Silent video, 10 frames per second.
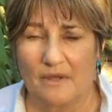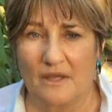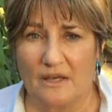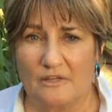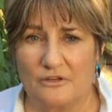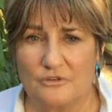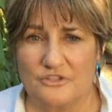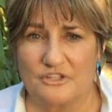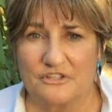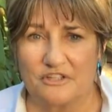and it
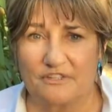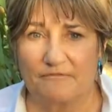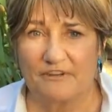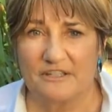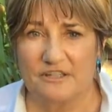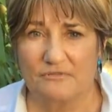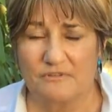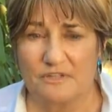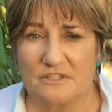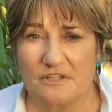loses its
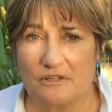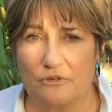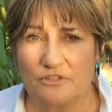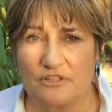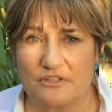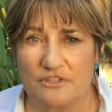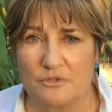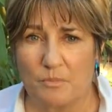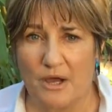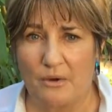effectiveness, it loses
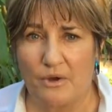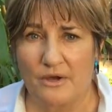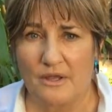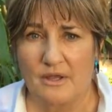its power.